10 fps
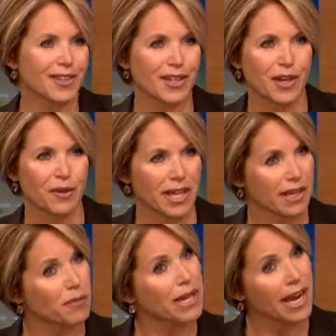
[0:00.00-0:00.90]
go, it
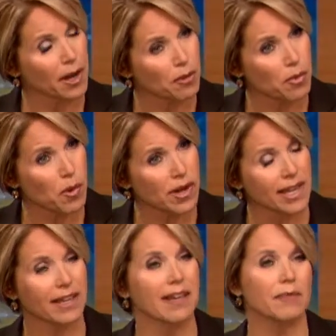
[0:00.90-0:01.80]
can be airborne,
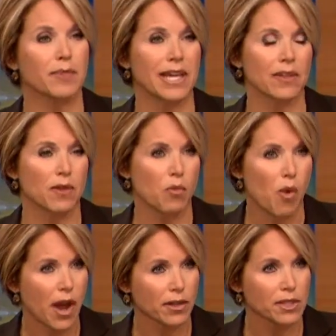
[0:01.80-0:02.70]
it can be in the
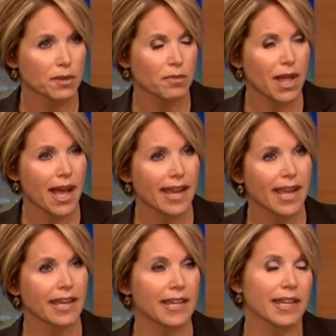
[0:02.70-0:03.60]
water supply,
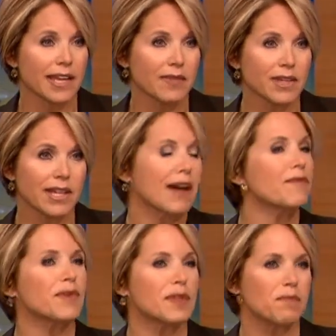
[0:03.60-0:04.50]
and it can even
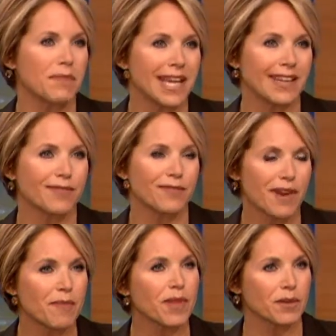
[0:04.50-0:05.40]
come from the meat
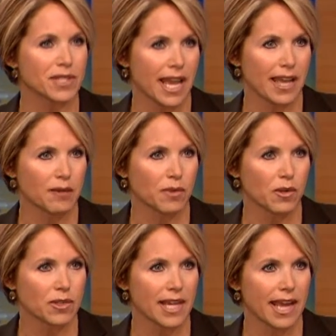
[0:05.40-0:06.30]
from those
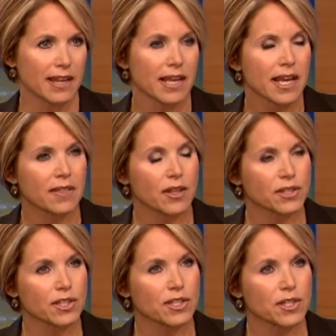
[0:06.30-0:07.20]
animals. And
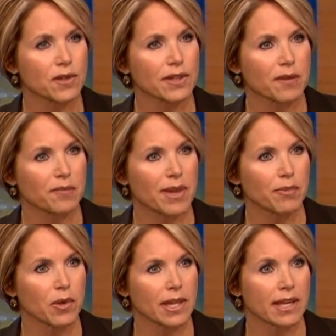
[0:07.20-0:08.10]
there's concern that
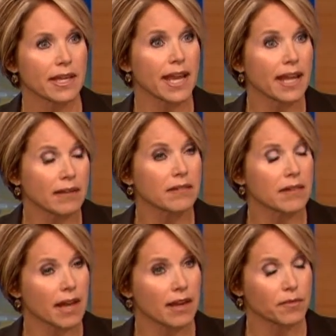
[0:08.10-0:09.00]
people can get uh,